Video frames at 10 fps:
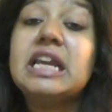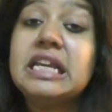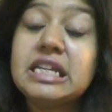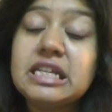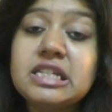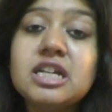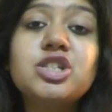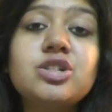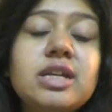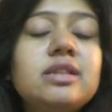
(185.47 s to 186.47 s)
In
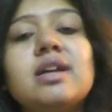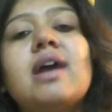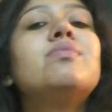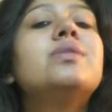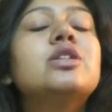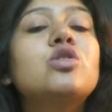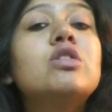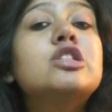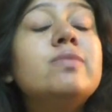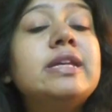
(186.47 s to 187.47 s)
India today, the government is
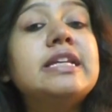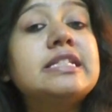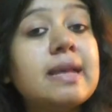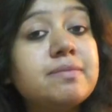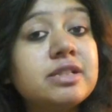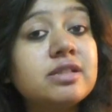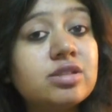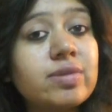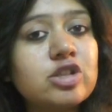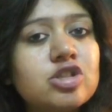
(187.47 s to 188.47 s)
also making attempts in
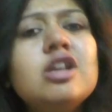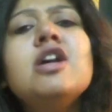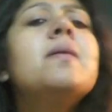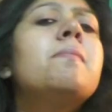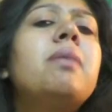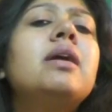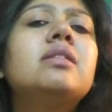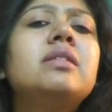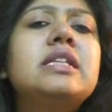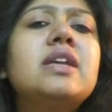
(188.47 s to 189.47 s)
this direction,
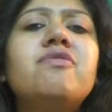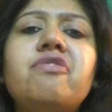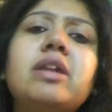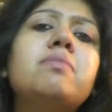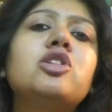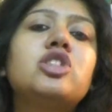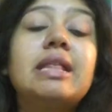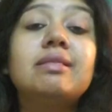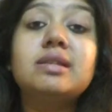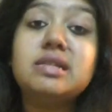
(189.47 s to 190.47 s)
but these are very
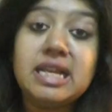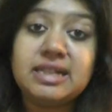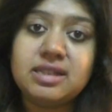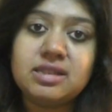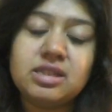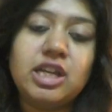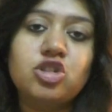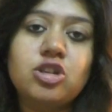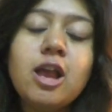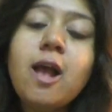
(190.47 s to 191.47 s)
much in their nascent
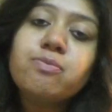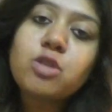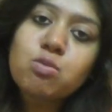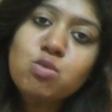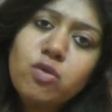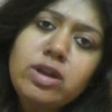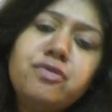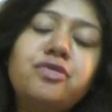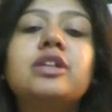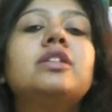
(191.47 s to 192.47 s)
stage. Now moving
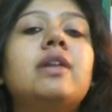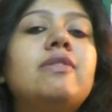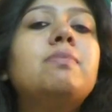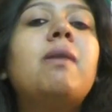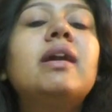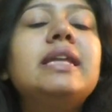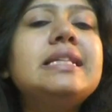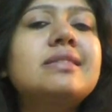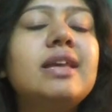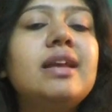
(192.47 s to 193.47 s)
further, if the
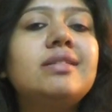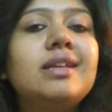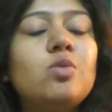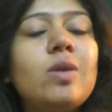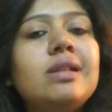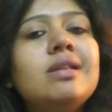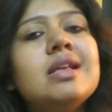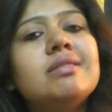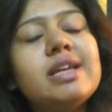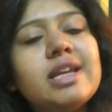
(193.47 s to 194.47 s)
parties think that, well,
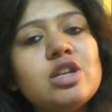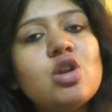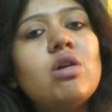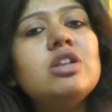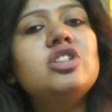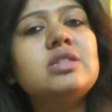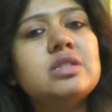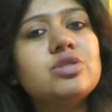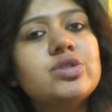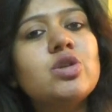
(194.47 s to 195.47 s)
they cannot
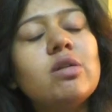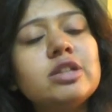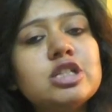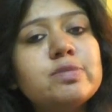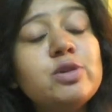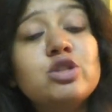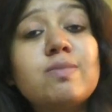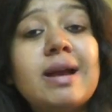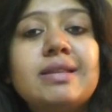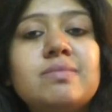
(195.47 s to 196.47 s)
just resolve the
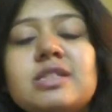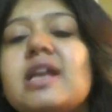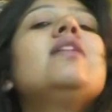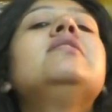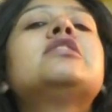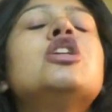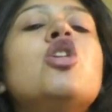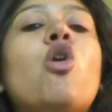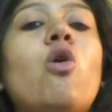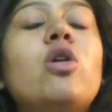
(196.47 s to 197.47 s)
disputes by themselves
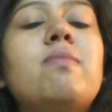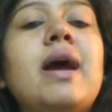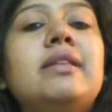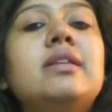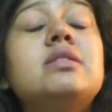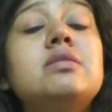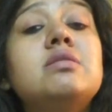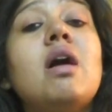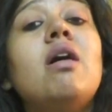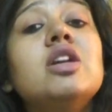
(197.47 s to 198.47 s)
or by this
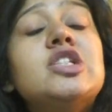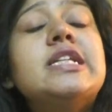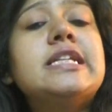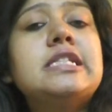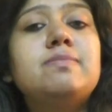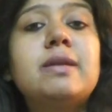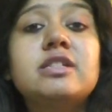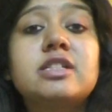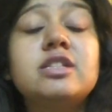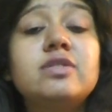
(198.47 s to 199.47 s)
largely
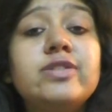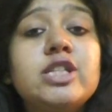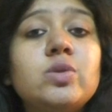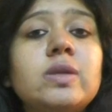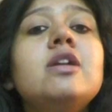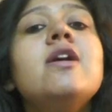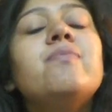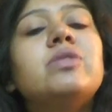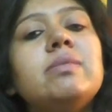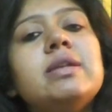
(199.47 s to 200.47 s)
independent individual,
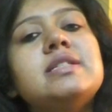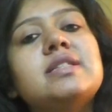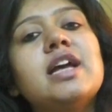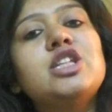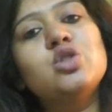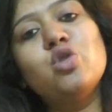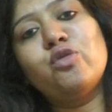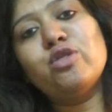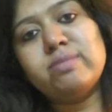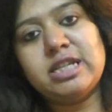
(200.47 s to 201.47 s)
they may decide to
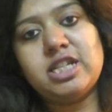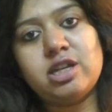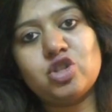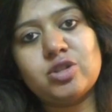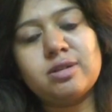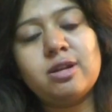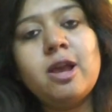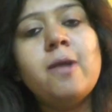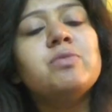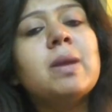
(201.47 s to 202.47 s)
go for mediation.
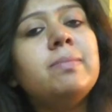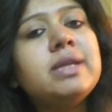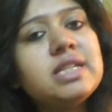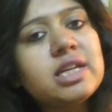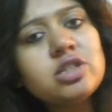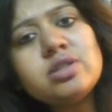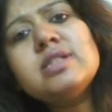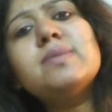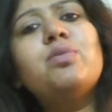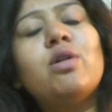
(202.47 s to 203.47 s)
Mediation
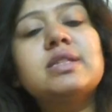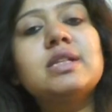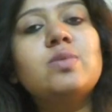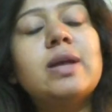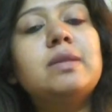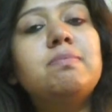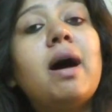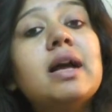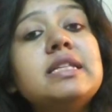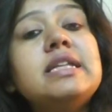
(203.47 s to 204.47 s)
is a process where the
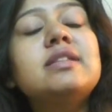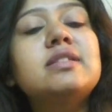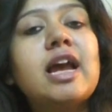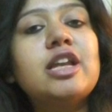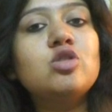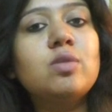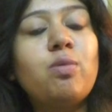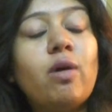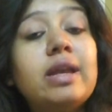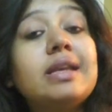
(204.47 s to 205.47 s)
parties decide to
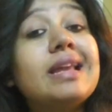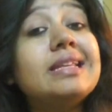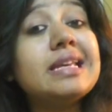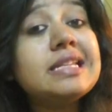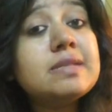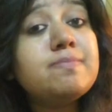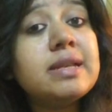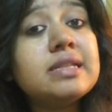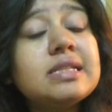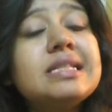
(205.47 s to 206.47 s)
appoint an
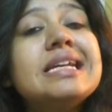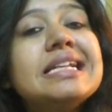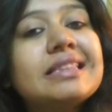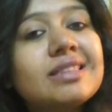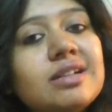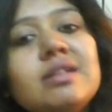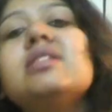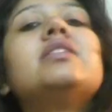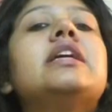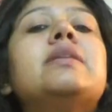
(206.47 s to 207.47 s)
independent
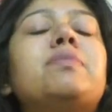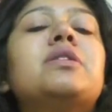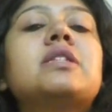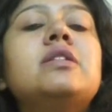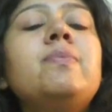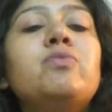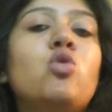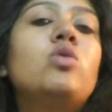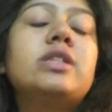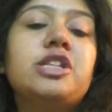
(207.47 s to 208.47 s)
third person,
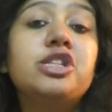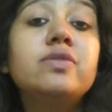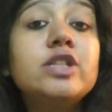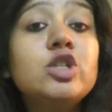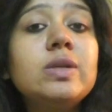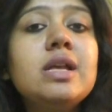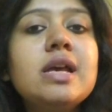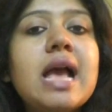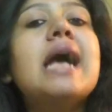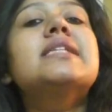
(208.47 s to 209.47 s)
who is an individual,
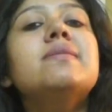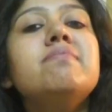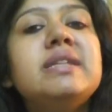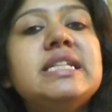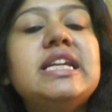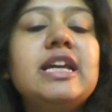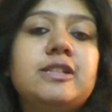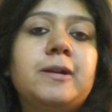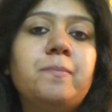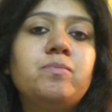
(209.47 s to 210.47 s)
as a
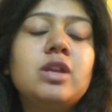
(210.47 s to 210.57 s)
mediator.